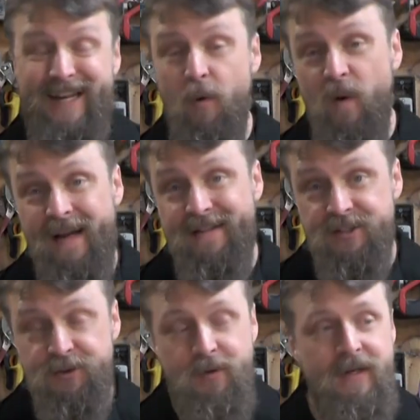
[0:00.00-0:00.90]
not what I
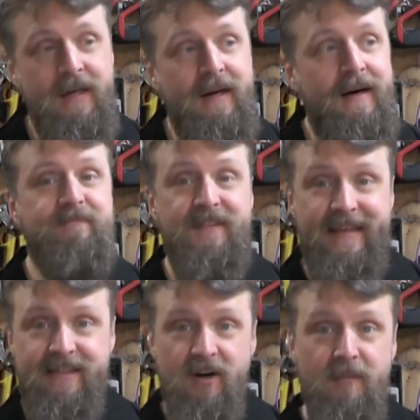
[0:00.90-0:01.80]
do.
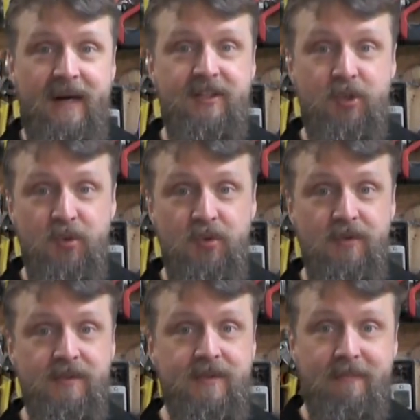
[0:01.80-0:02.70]
These are my
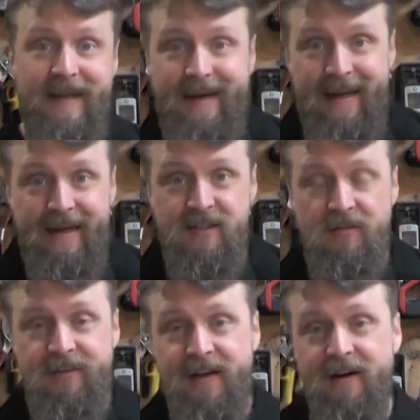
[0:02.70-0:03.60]
tools, my kayaks
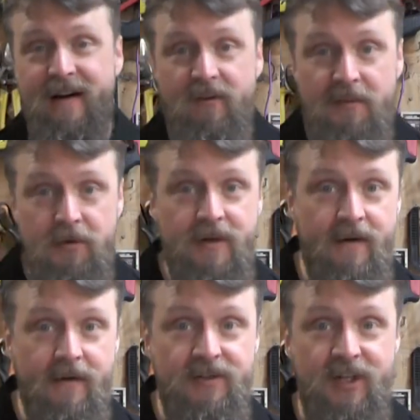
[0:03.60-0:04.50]
over there. I have a blue
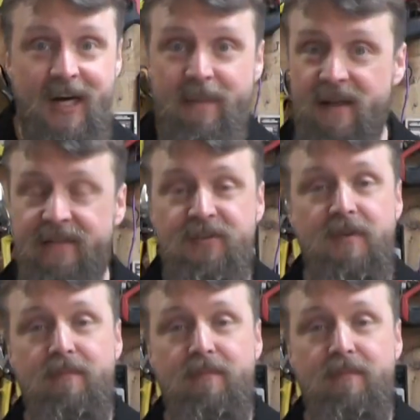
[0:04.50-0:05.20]
collar job. I live in the